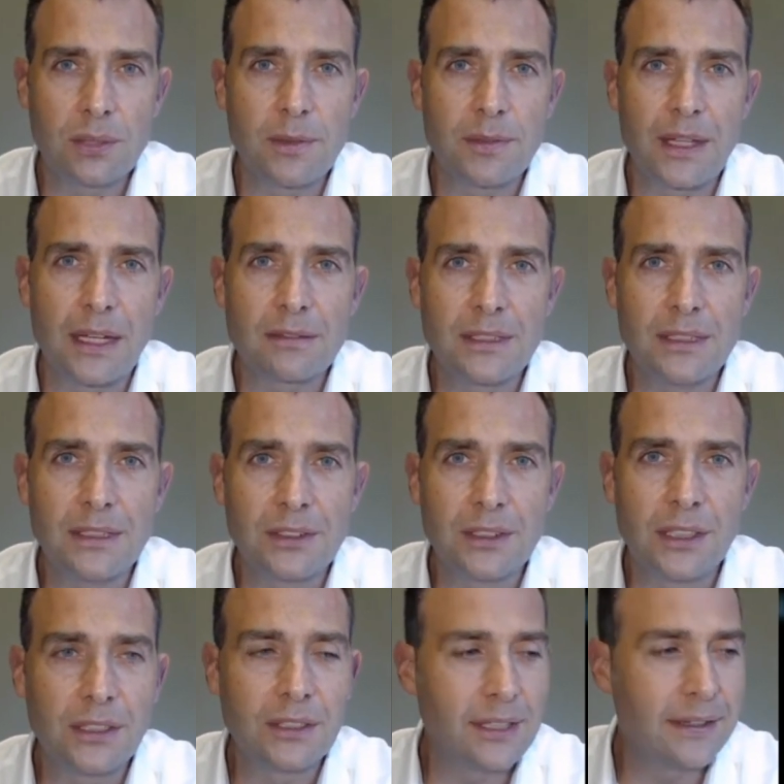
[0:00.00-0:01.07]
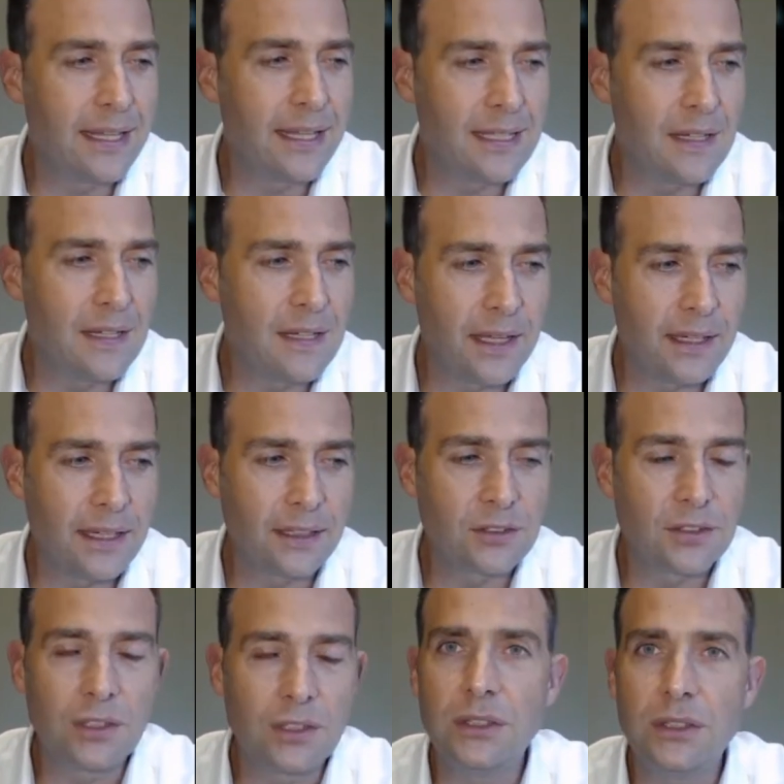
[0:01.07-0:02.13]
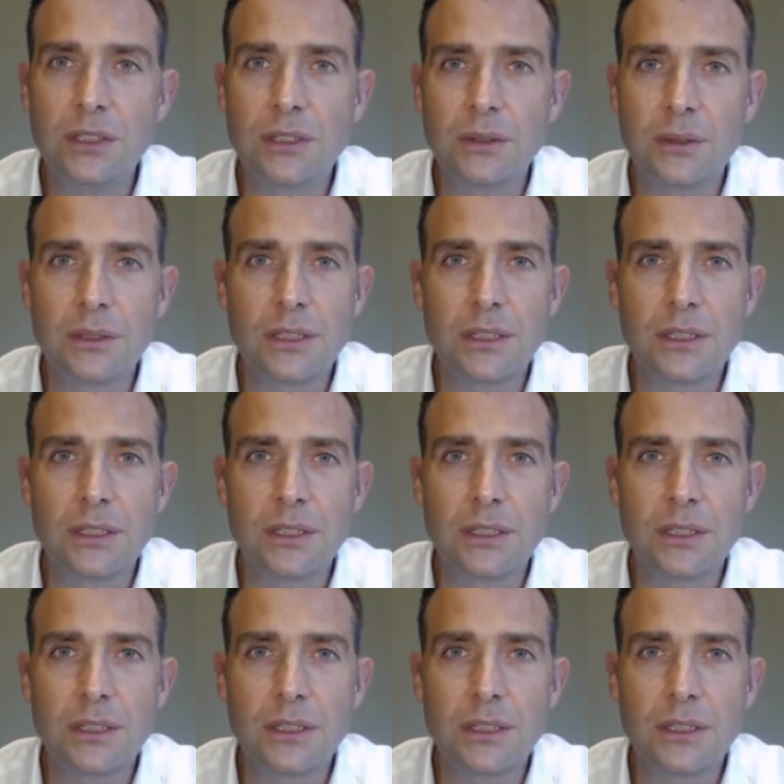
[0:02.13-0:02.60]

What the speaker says: of that research, and they give that execution order